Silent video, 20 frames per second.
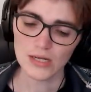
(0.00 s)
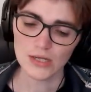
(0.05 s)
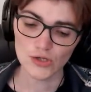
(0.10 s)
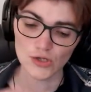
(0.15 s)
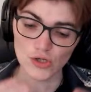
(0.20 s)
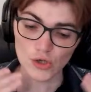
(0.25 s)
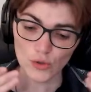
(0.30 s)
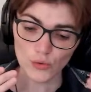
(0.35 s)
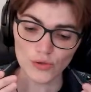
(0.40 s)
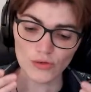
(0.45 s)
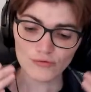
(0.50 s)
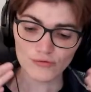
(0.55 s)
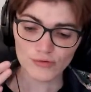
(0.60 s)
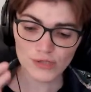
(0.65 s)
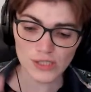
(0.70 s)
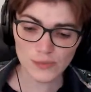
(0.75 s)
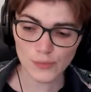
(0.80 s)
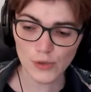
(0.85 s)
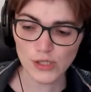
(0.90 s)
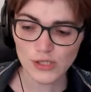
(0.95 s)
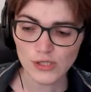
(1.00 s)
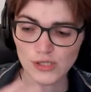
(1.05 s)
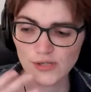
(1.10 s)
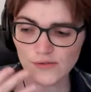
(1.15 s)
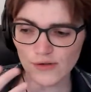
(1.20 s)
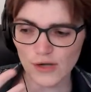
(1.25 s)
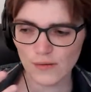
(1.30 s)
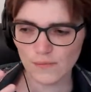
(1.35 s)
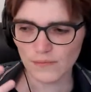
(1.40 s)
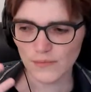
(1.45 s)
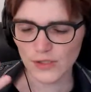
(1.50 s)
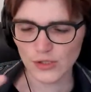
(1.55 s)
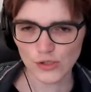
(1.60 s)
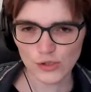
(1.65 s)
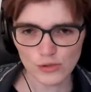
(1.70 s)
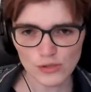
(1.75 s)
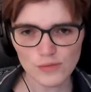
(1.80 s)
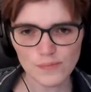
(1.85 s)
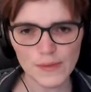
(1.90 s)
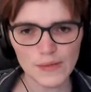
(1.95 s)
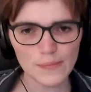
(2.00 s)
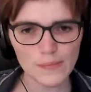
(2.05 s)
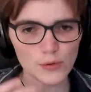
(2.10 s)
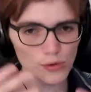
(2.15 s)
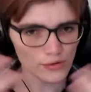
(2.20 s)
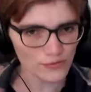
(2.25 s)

So the response from the JWST people,